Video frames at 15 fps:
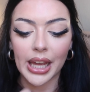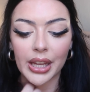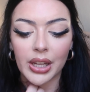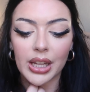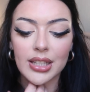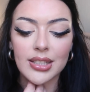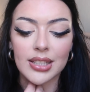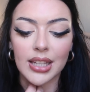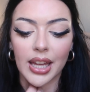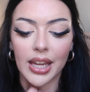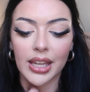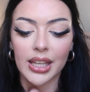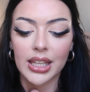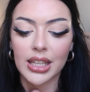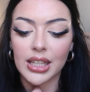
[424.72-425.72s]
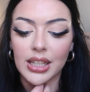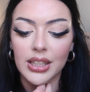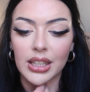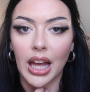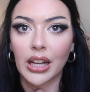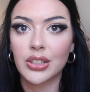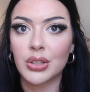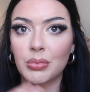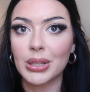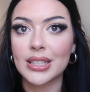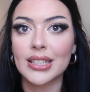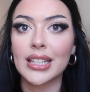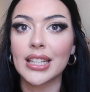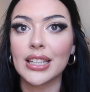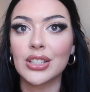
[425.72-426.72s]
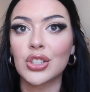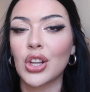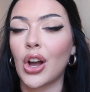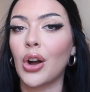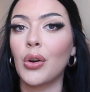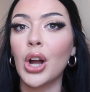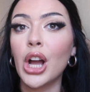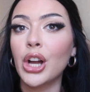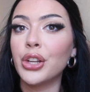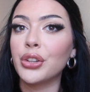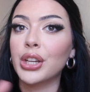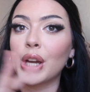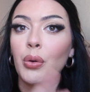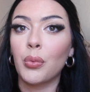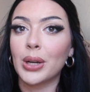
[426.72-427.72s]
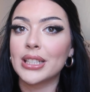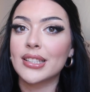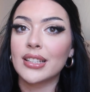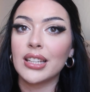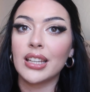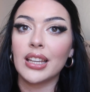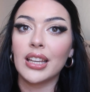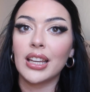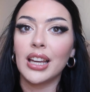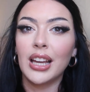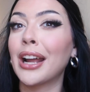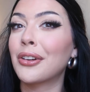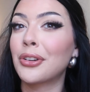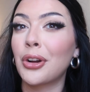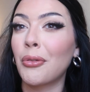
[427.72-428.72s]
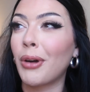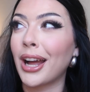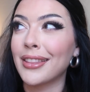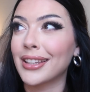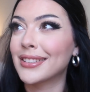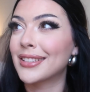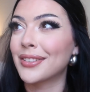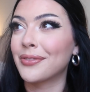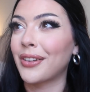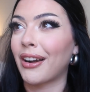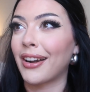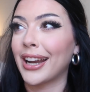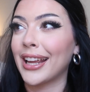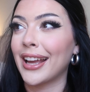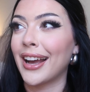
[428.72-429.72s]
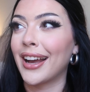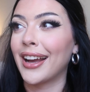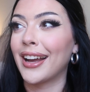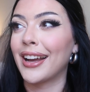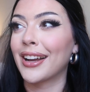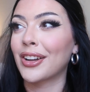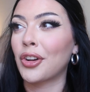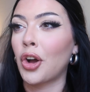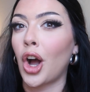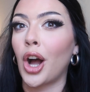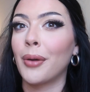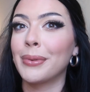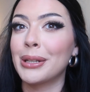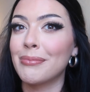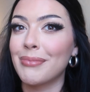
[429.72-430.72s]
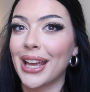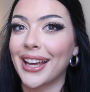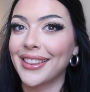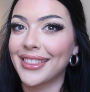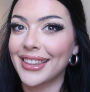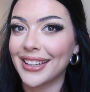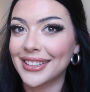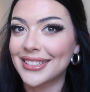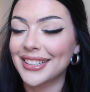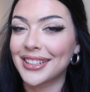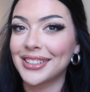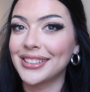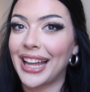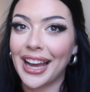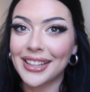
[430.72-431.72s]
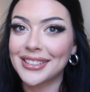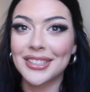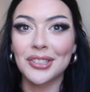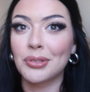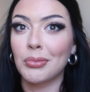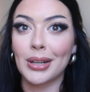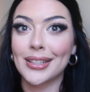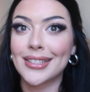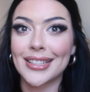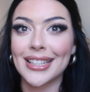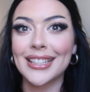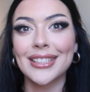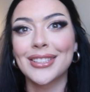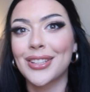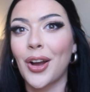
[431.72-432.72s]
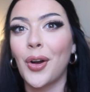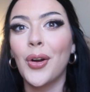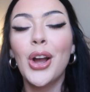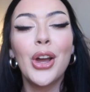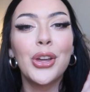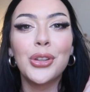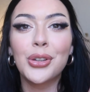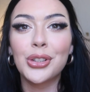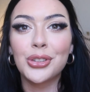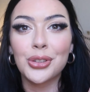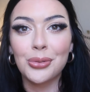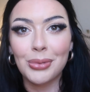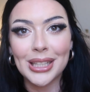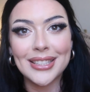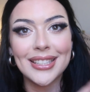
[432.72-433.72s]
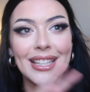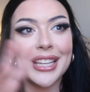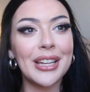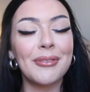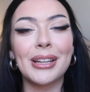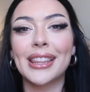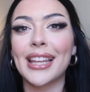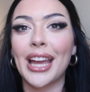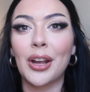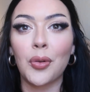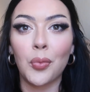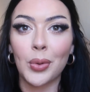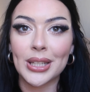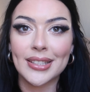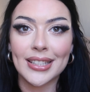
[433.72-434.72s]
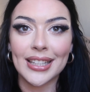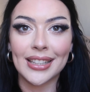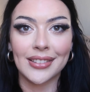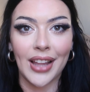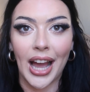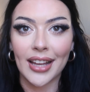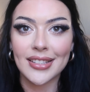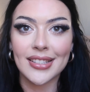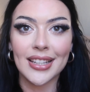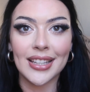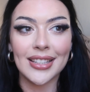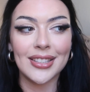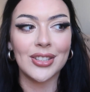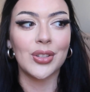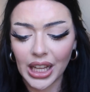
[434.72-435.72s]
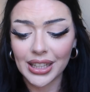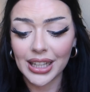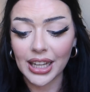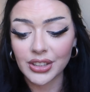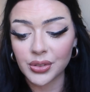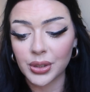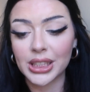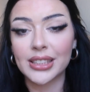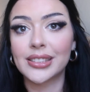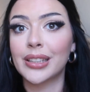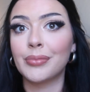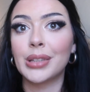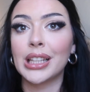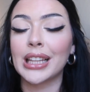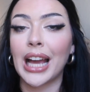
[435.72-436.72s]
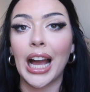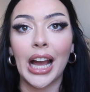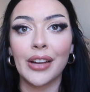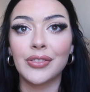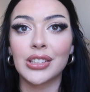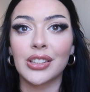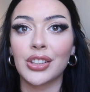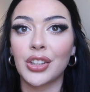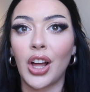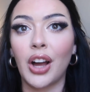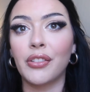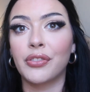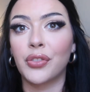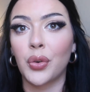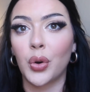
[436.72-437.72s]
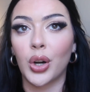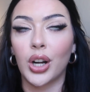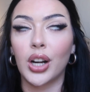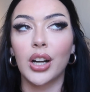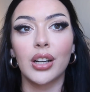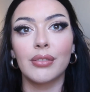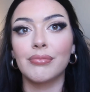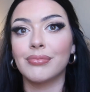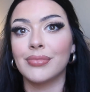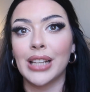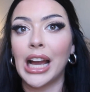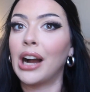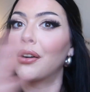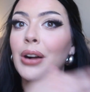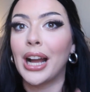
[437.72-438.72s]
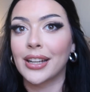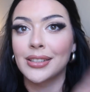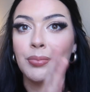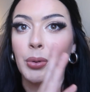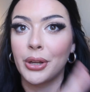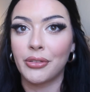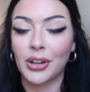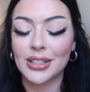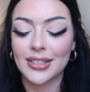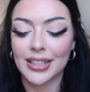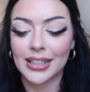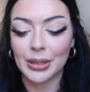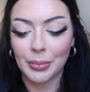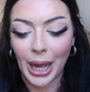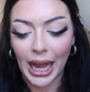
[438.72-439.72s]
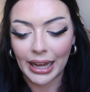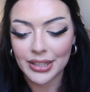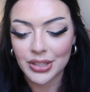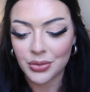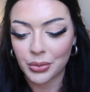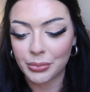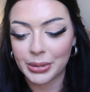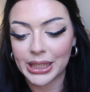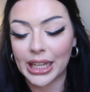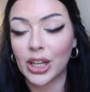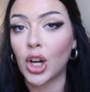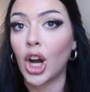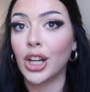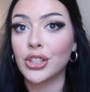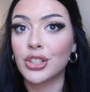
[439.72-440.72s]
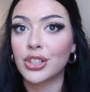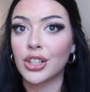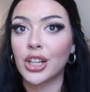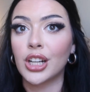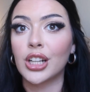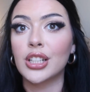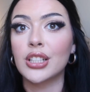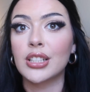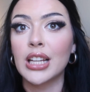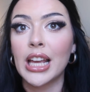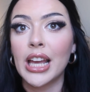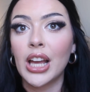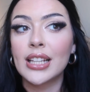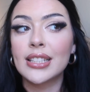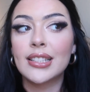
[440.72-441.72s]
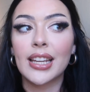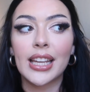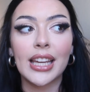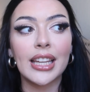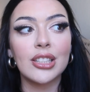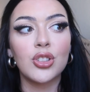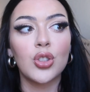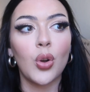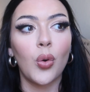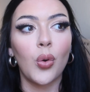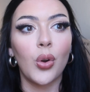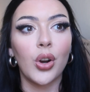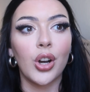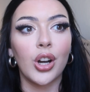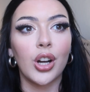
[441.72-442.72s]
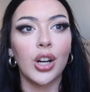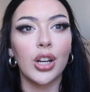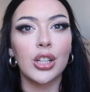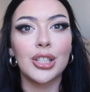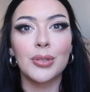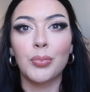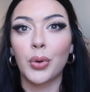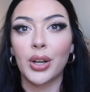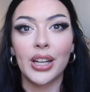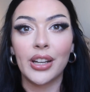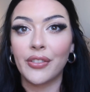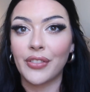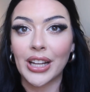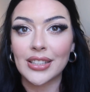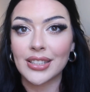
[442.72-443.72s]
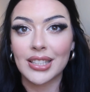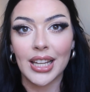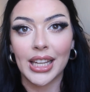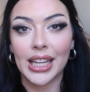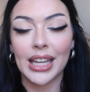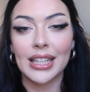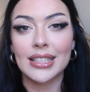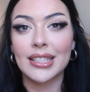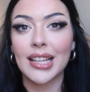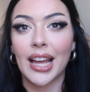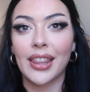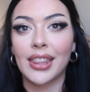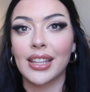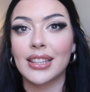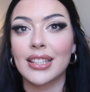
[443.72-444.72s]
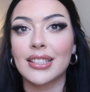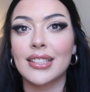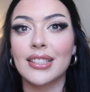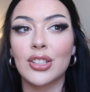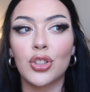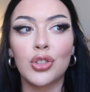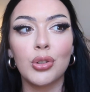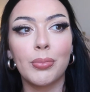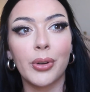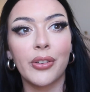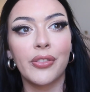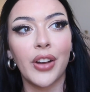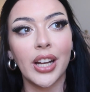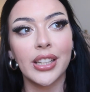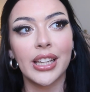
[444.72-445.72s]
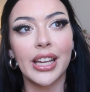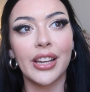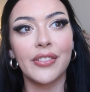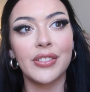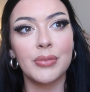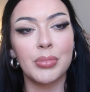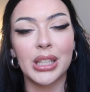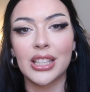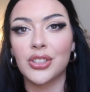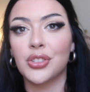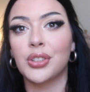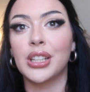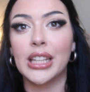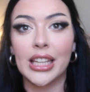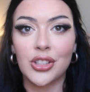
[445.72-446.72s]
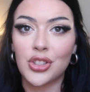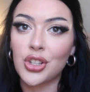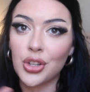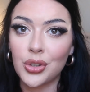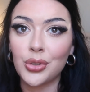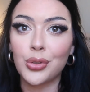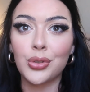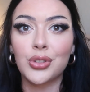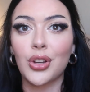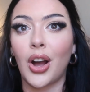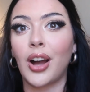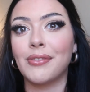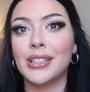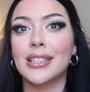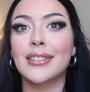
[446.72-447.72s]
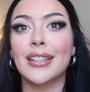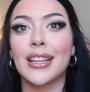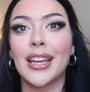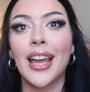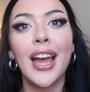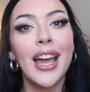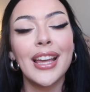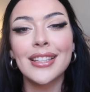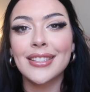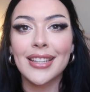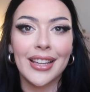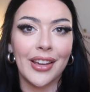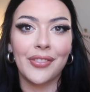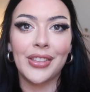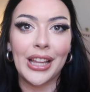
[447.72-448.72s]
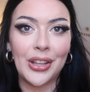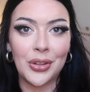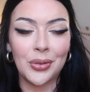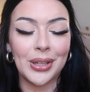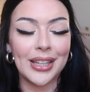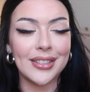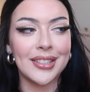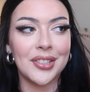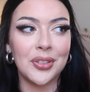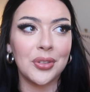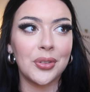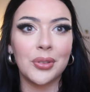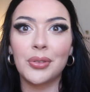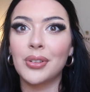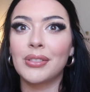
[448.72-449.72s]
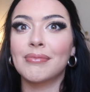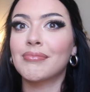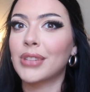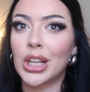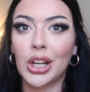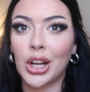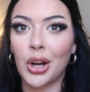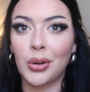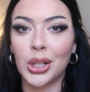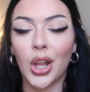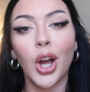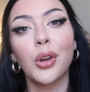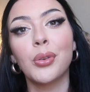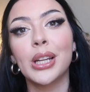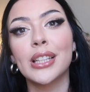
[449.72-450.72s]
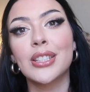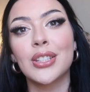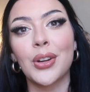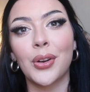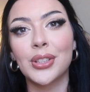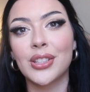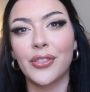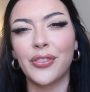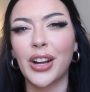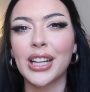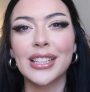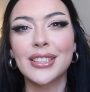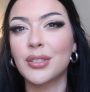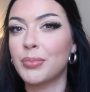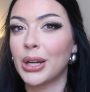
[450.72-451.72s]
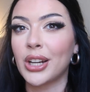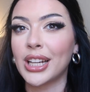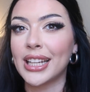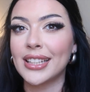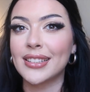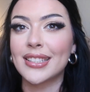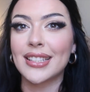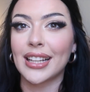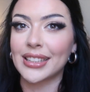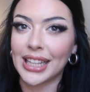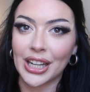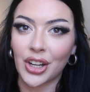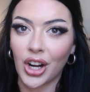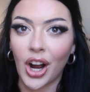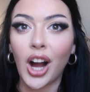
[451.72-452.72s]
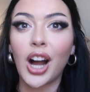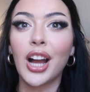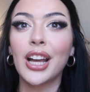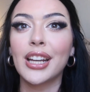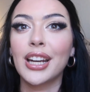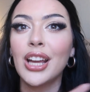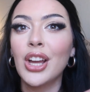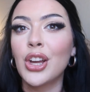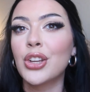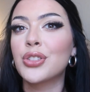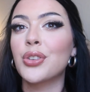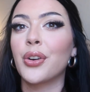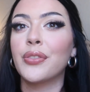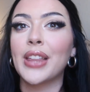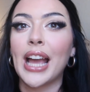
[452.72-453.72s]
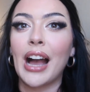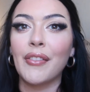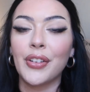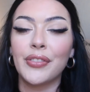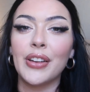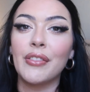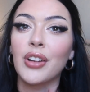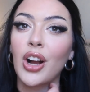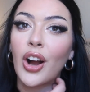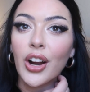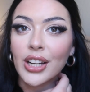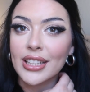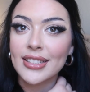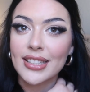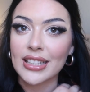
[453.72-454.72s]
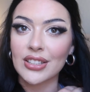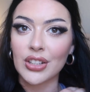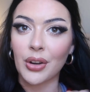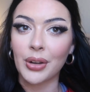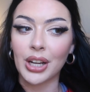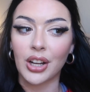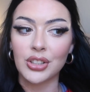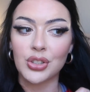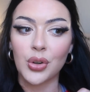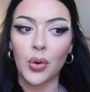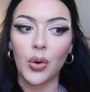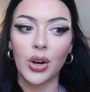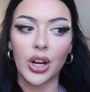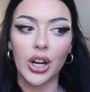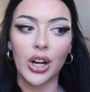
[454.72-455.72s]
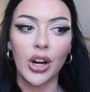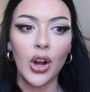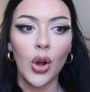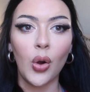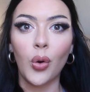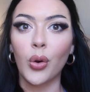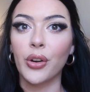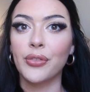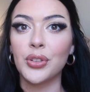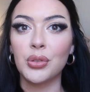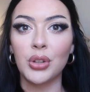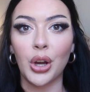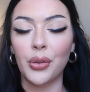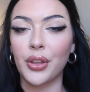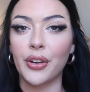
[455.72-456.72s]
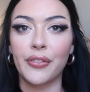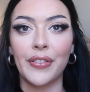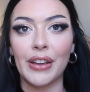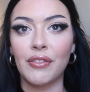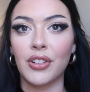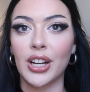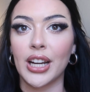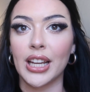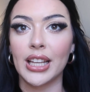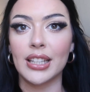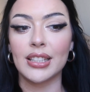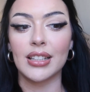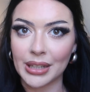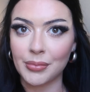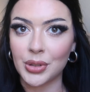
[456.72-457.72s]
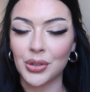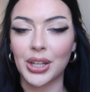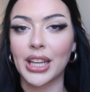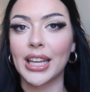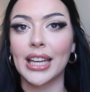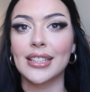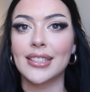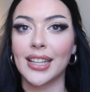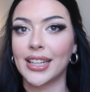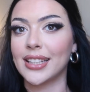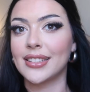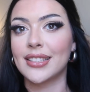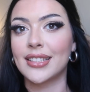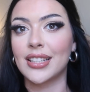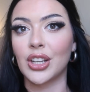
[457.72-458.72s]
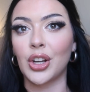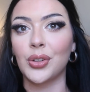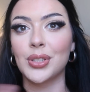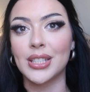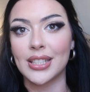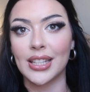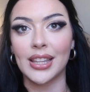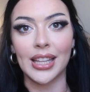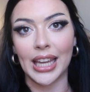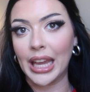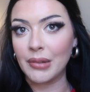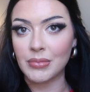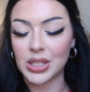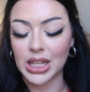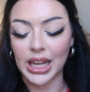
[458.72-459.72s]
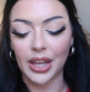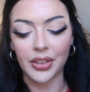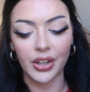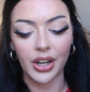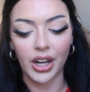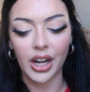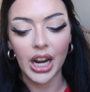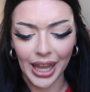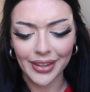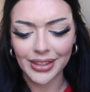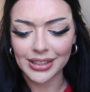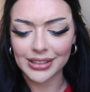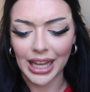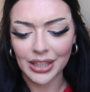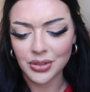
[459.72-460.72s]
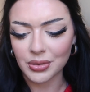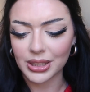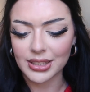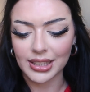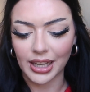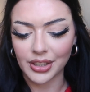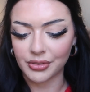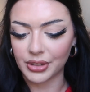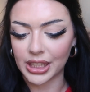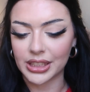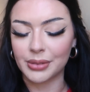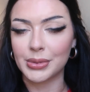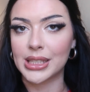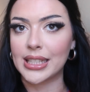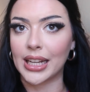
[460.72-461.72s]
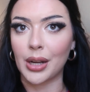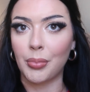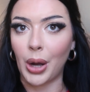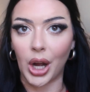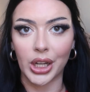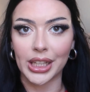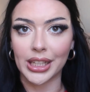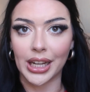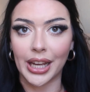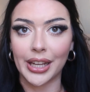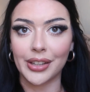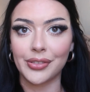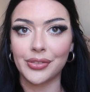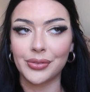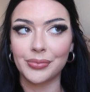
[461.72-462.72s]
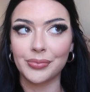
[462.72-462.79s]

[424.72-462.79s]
like is like he collects whiskey so you get whiskey i don't know why that's a very uh, common man thing to collect is whiskey so you could do whiskey with like whiskey glasses is next one is something that I've done a lot for now ex-boyfriends in the past would be like concert tickets or sporting event tickets. I think this is a super fun gift because you can get two. So obviously it's a gift that you get to go along with. So it's a fun experience later on. So if they have a favorite artist that's going on tour or if you know their favorite team, you can get tickets to go see the game together. And then last one is kind of random. It's like a pocket knife.